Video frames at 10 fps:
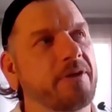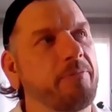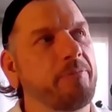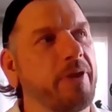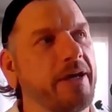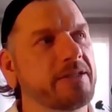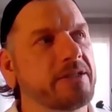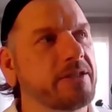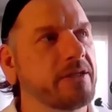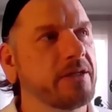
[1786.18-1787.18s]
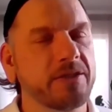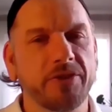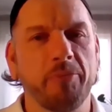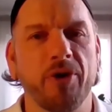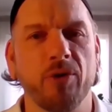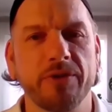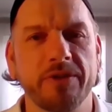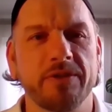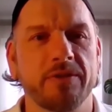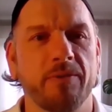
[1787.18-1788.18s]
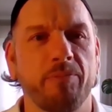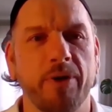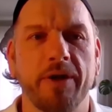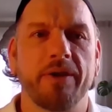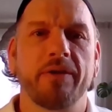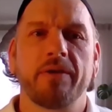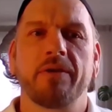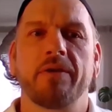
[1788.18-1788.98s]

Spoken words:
complex symbiosis, but